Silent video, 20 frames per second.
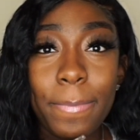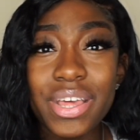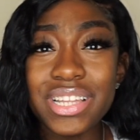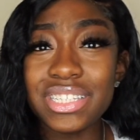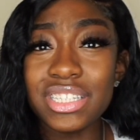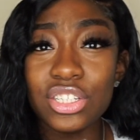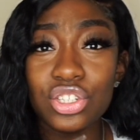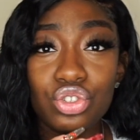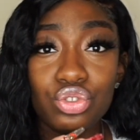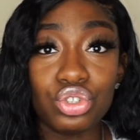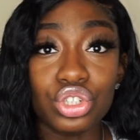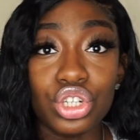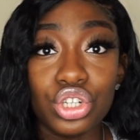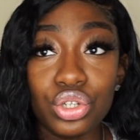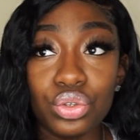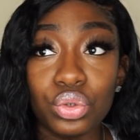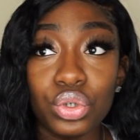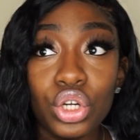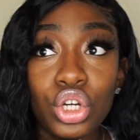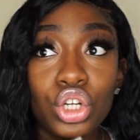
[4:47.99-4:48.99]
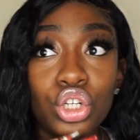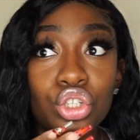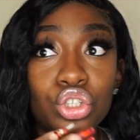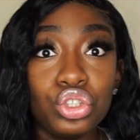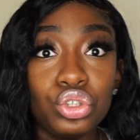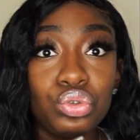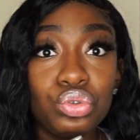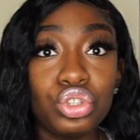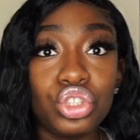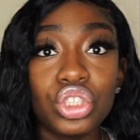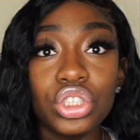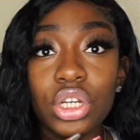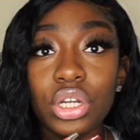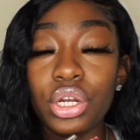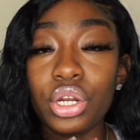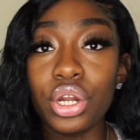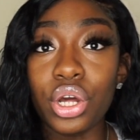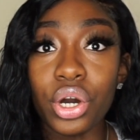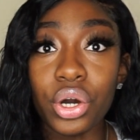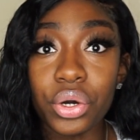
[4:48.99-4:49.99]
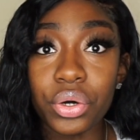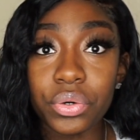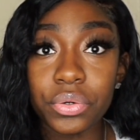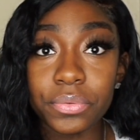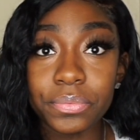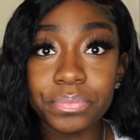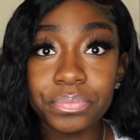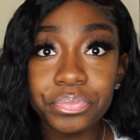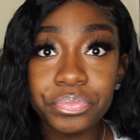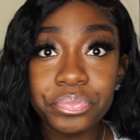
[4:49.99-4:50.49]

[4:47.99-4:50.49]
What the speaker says: business you should do. You should know